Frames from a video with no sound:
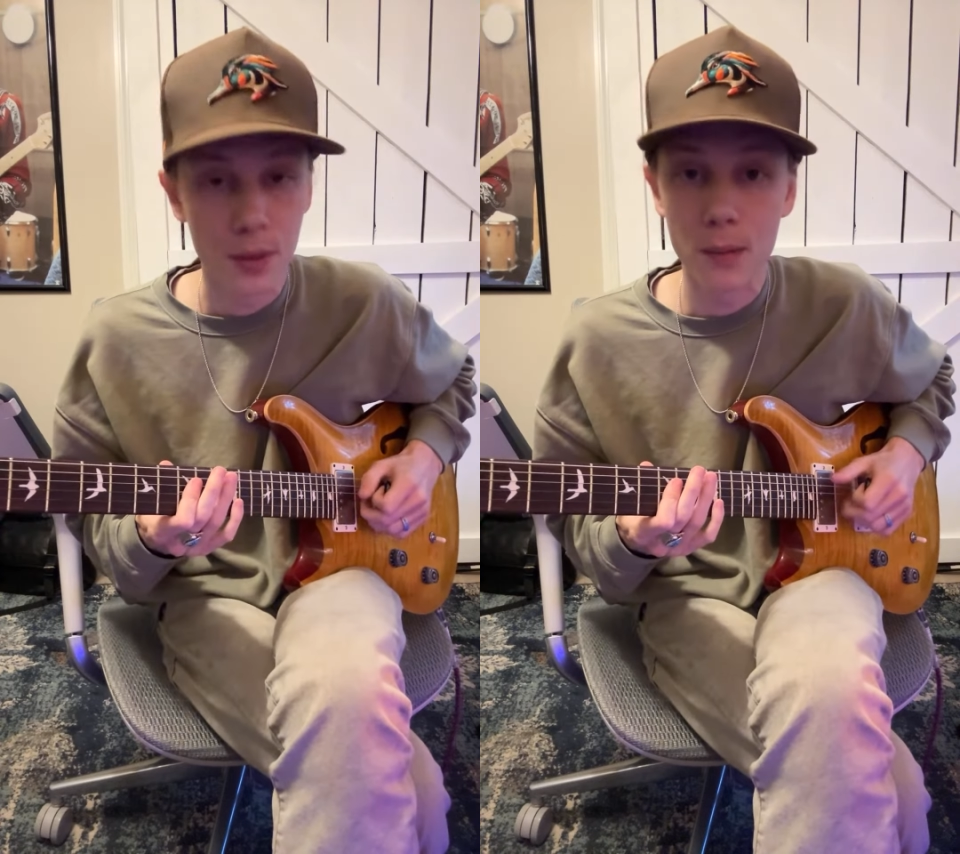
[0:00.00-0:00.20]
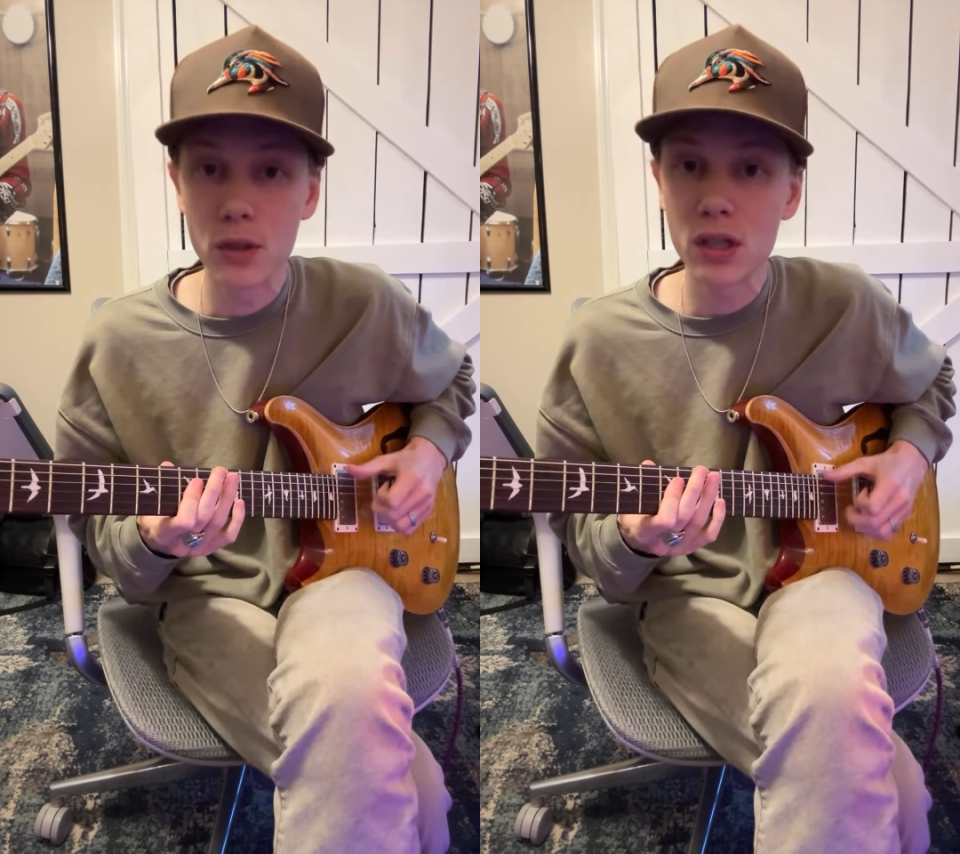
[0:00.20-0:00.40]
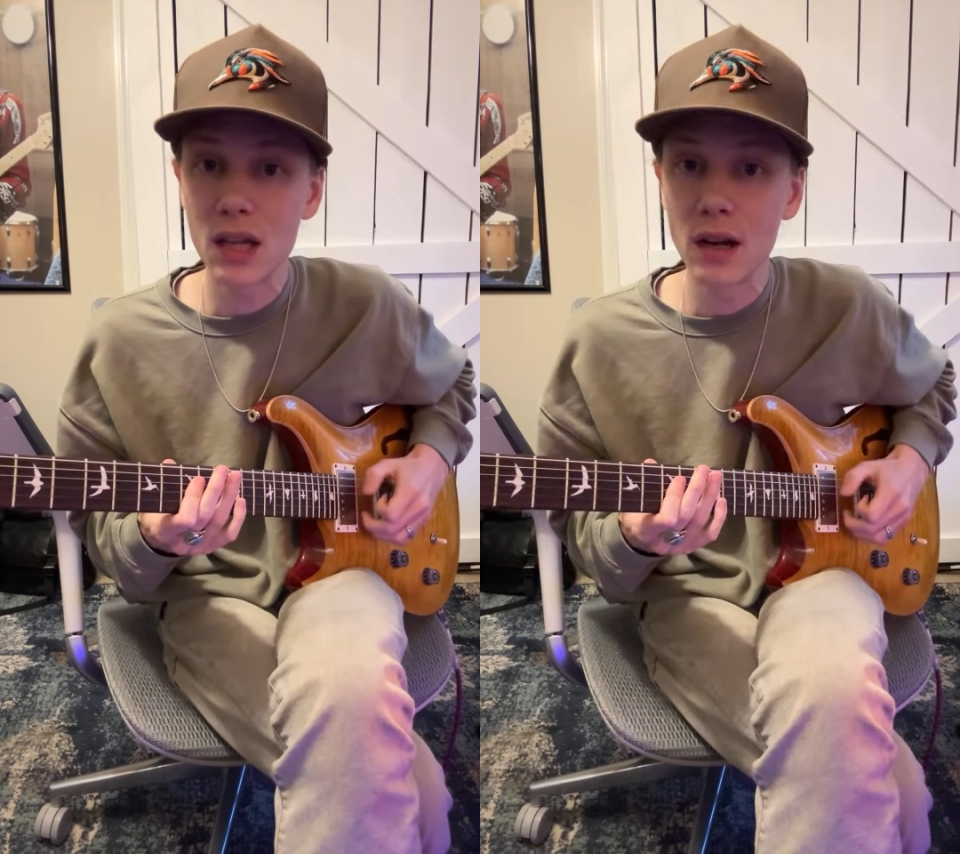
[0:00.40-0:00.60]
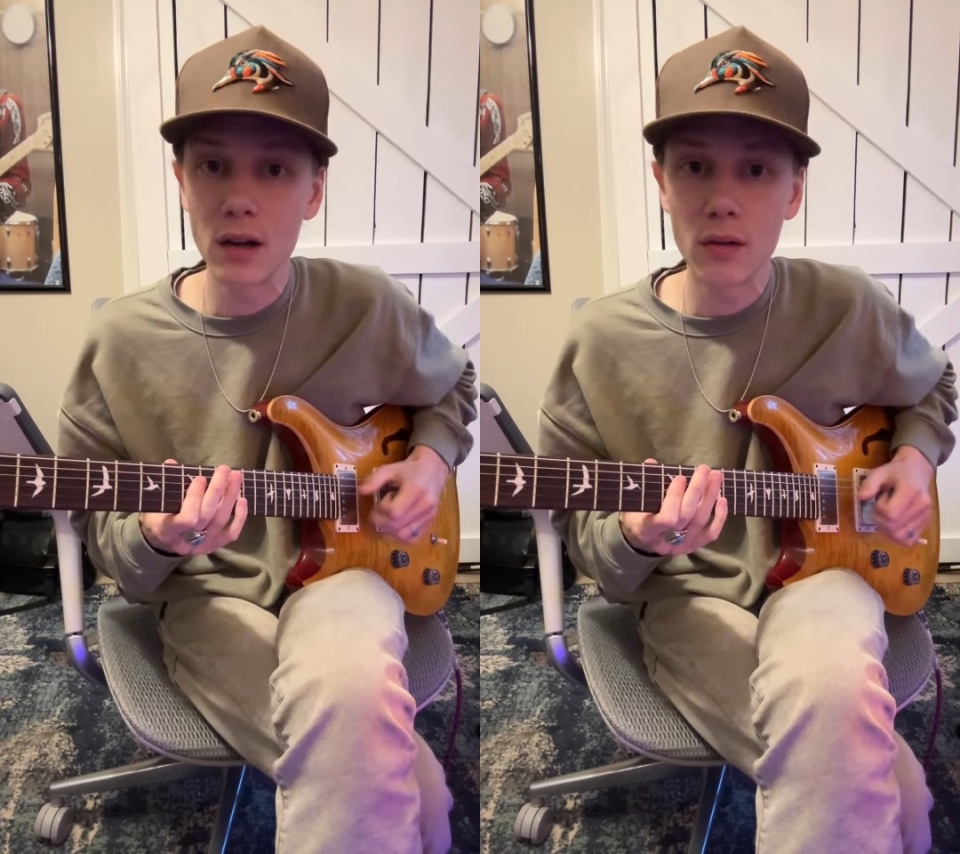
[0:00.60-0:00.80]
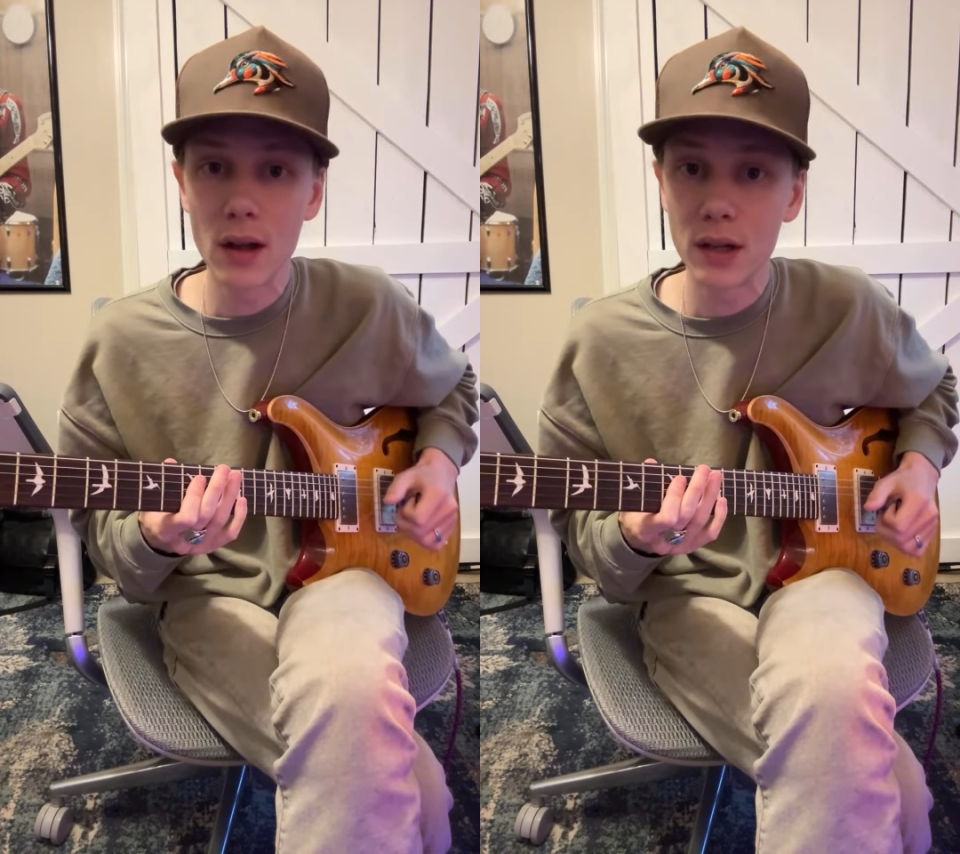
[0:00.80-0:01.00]
I'm just
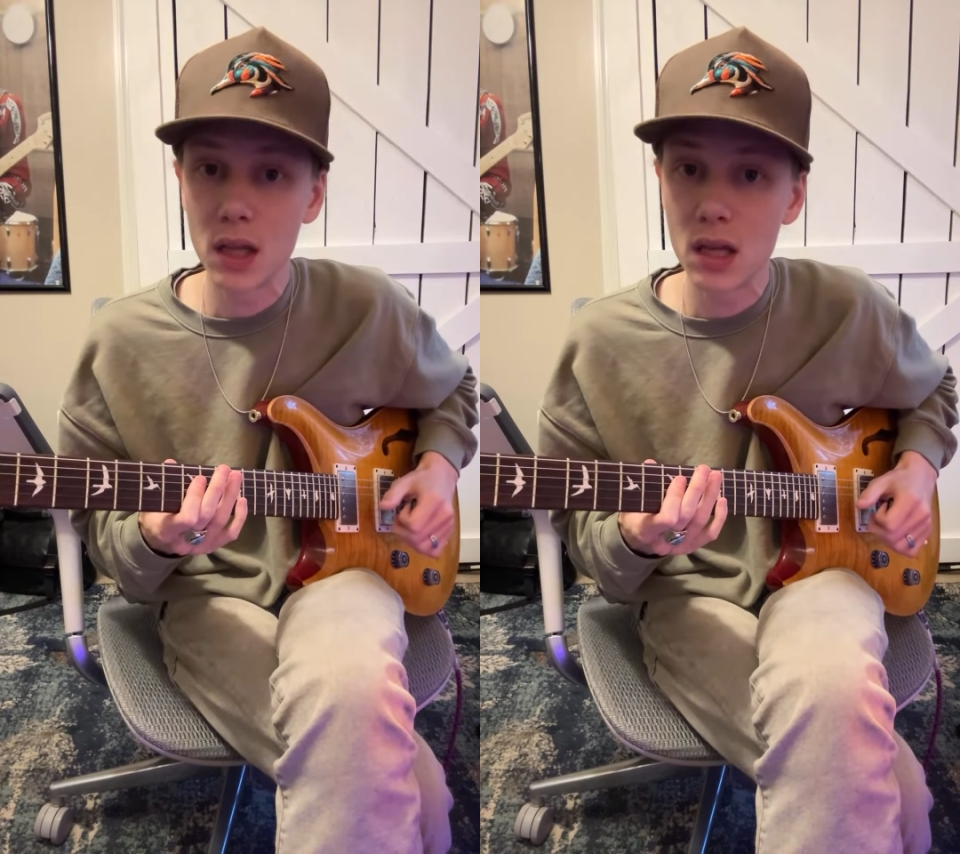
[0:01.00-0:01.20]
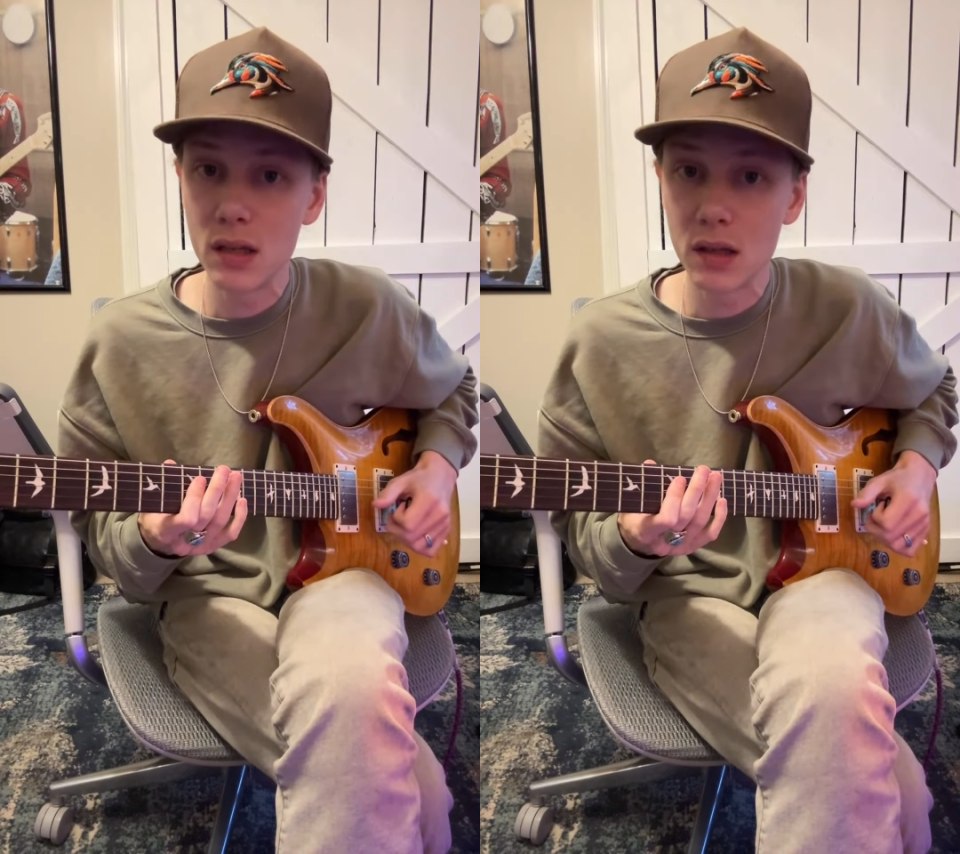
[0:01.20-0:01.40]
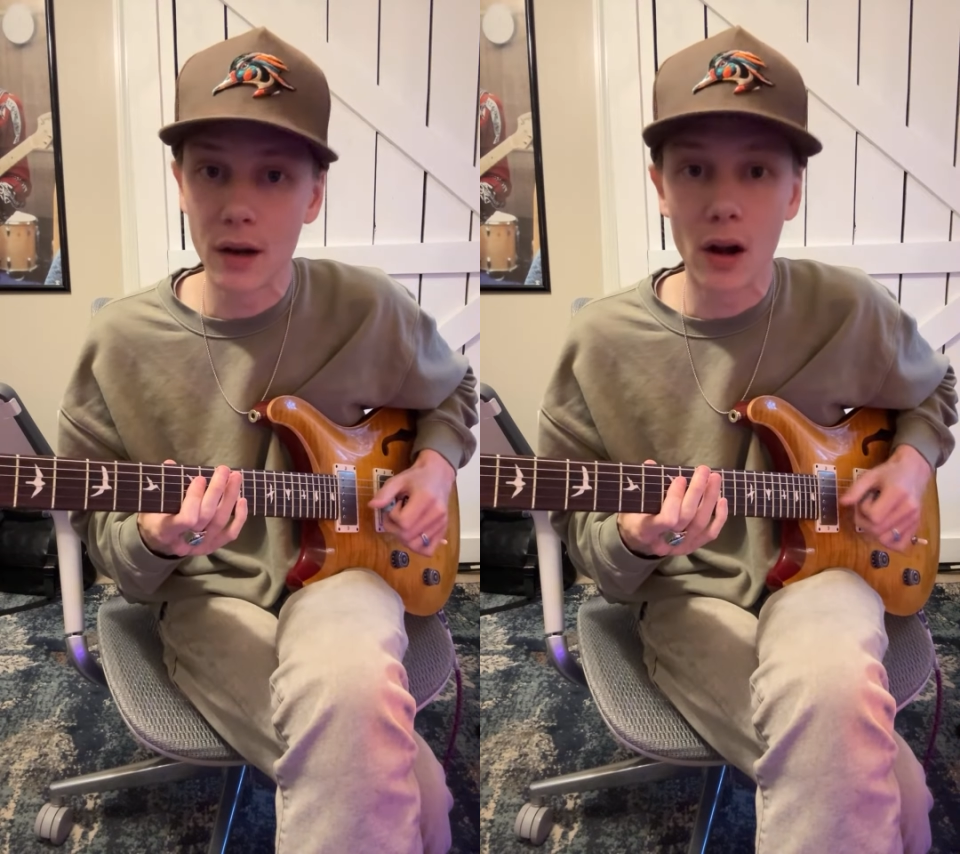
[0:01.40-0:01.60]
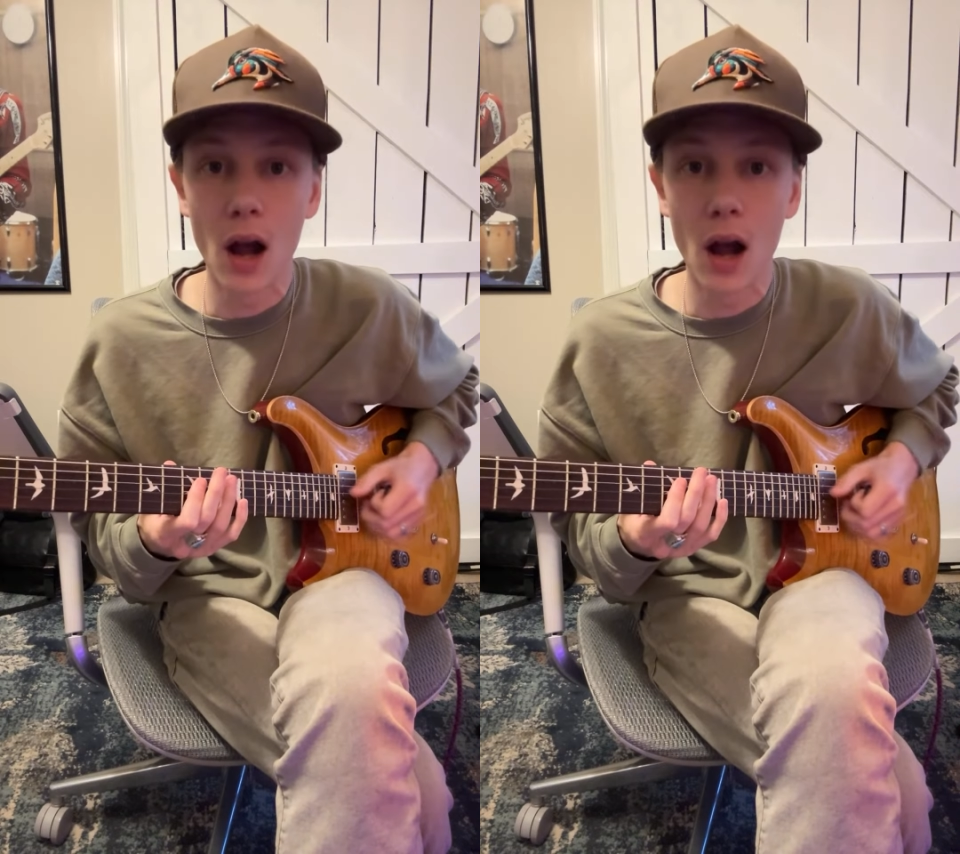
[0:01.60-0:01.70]
centered around a key center.